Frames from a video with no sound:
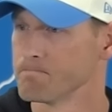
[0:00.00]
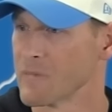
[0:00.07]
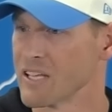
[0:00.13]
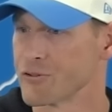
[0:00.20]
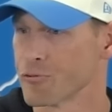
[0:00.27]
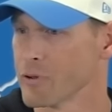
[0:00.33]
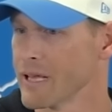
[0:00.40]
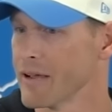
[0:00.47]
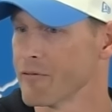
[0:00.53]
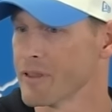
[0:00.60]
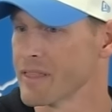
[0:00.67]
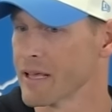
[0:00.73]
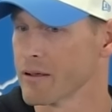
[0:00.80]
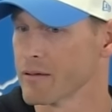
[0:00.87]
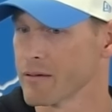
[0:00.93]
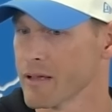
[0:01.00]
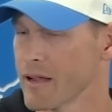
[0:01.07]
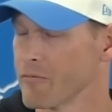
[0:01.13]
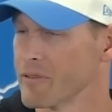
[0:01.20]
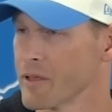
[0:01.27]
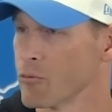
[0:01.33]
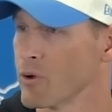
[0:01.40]
He's really everything
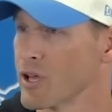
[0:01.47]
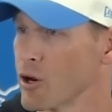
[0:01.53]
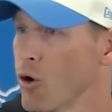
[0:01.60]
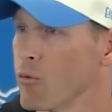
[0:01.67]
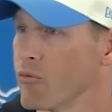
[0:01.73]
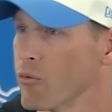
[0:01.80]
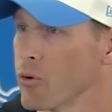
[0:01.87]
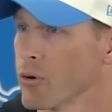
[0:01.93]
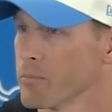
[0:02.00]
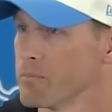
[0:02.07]
we could hope for.